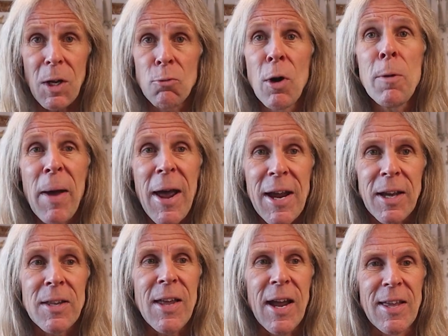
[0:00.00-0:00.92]
Rode back,
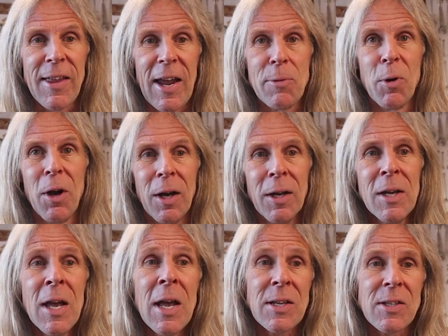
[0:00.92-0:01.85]
and there they were.
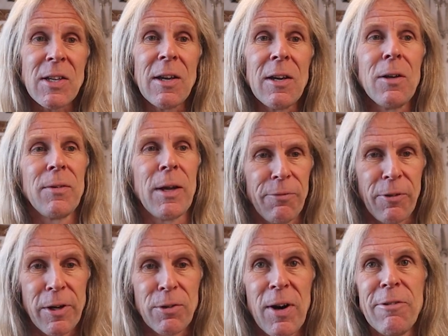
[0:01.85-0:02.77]
So they were
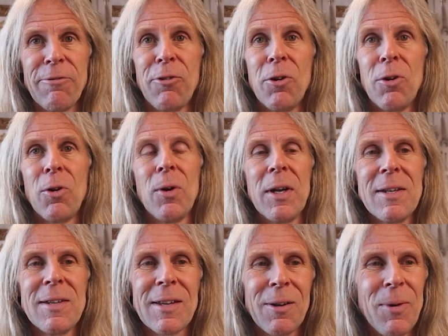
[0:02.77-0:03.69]
very grateful,
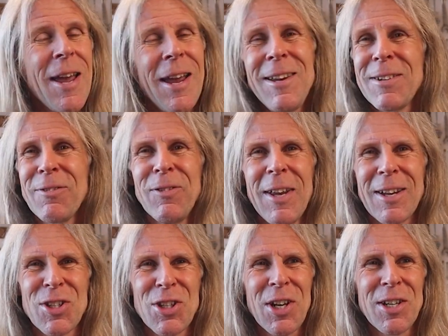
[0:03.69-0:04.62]
and we even
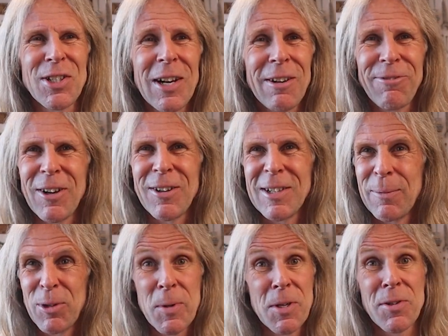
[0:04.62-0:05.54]
exchanged telephone
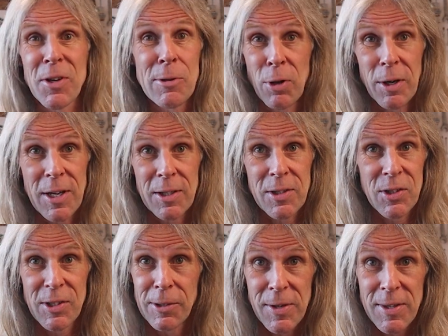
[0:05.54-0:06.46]
numbers, which is ironic
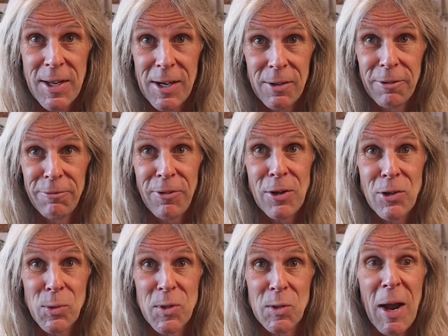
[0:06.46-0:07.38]
considering their
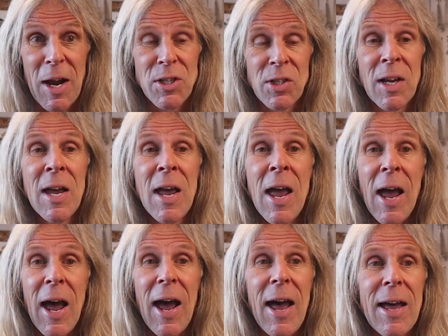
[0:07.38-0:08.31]
phones were smashed.
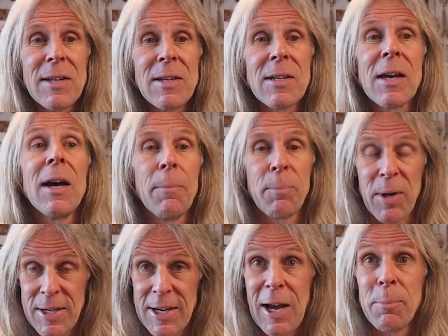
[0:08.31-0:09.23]
And
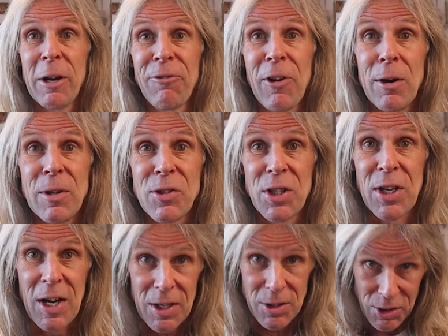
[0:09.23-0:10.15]
by now my phone is
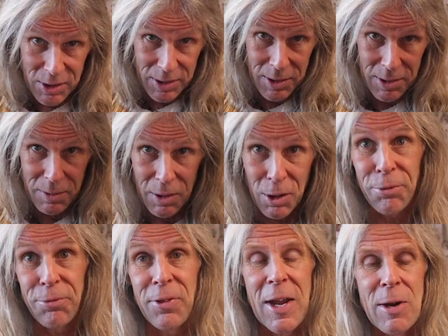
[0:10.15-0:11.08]
charged, and
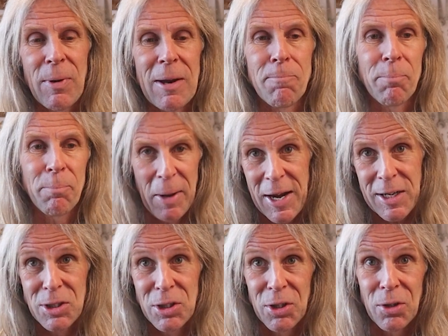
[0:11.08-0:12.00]
off they went
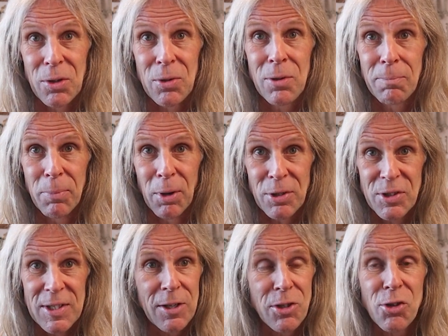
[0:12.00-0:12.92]
back to
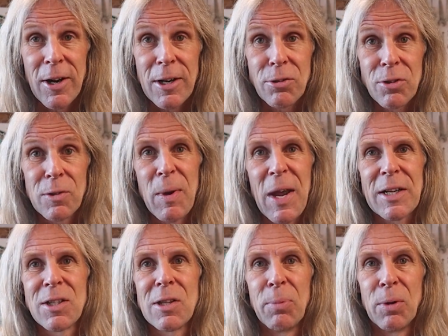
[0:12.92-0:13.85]
Bosnia to try and cross
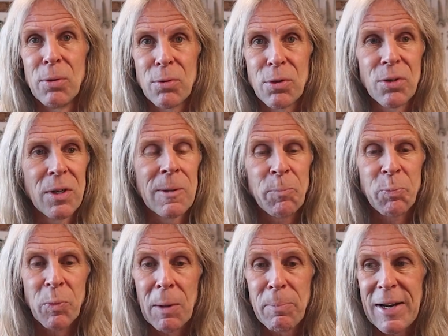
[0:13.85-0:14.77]
back to the border and
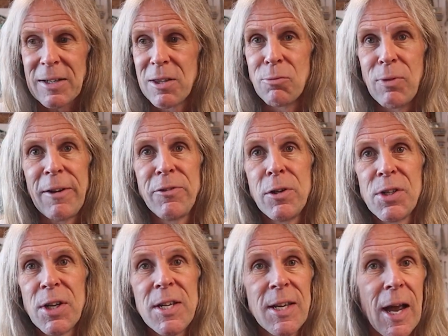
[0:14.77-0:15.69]
back to the
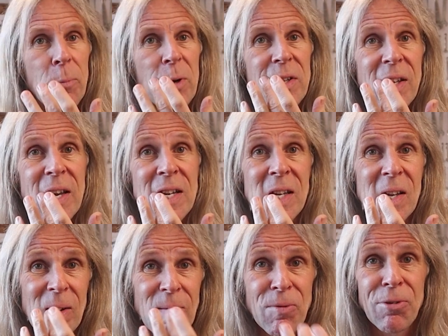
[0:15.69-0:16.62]
refugee camp which they'd
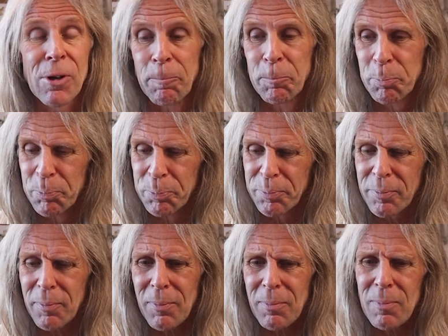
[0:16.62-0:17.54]
come from.
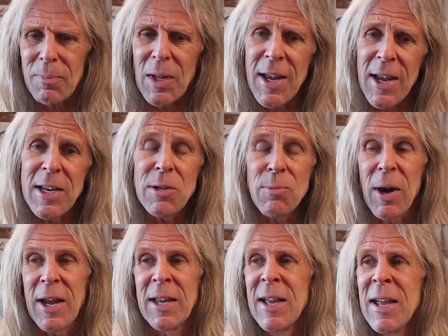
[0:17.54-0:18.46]

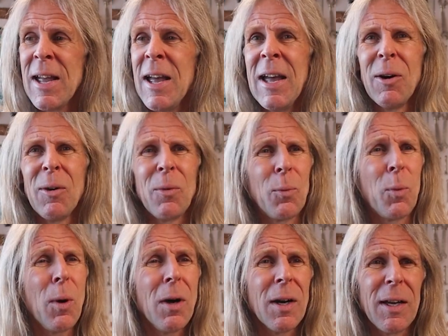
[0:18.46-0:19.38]
Anyway,
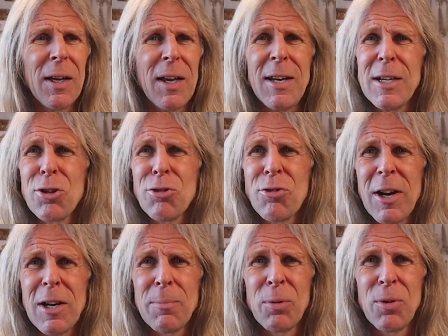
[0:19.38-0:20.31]
what an
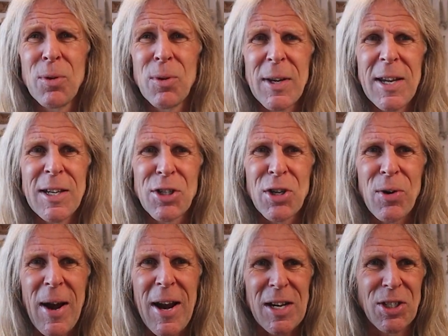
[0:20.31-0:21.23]
incredible
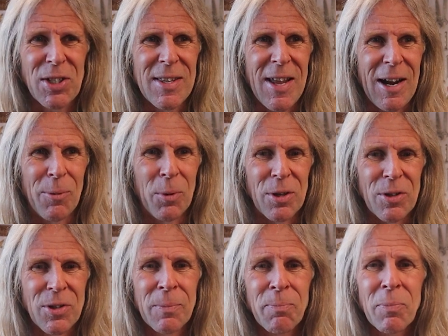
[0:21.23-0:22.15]
interaction that
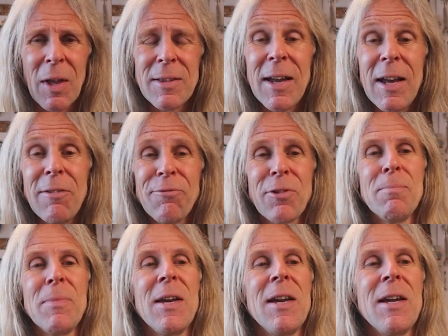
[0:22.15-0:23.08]
was. And that for
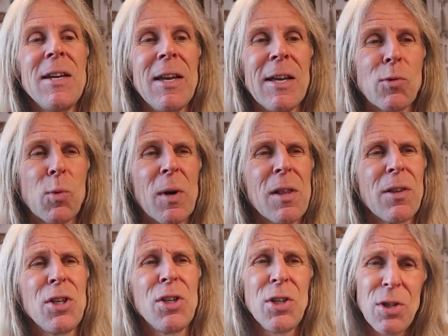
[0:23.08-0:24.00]
me is one of
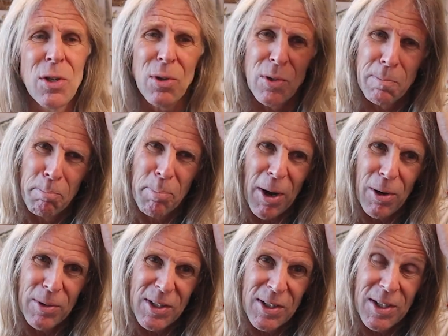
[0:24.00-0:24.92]
the huge
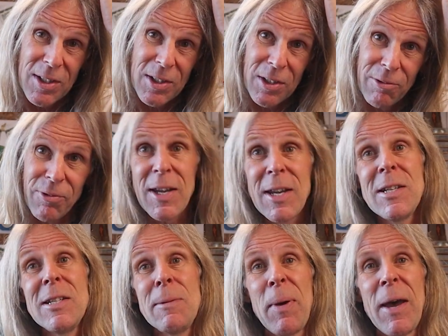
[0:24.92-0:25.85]
bonuses of
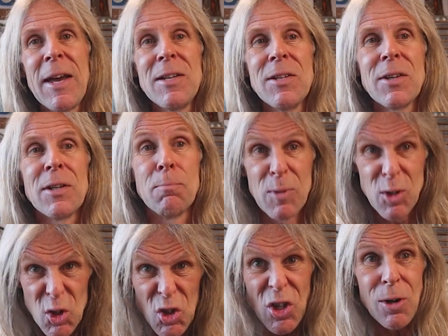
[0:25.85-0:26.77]
independent
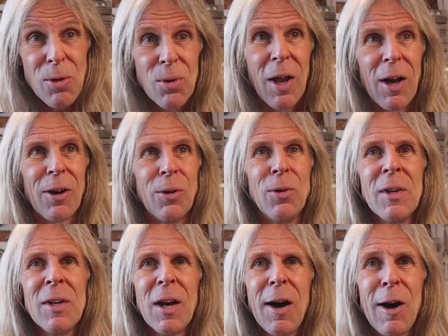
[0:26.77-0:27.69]
solo
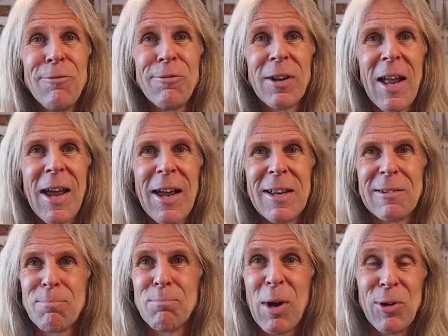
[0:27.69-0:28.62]
overland
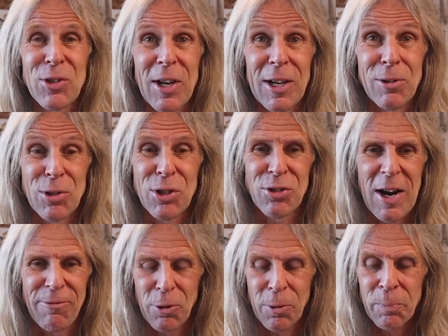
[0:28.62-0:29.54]
motorcycle
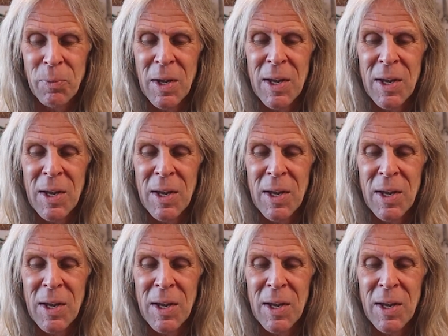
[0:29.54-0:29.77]
travel.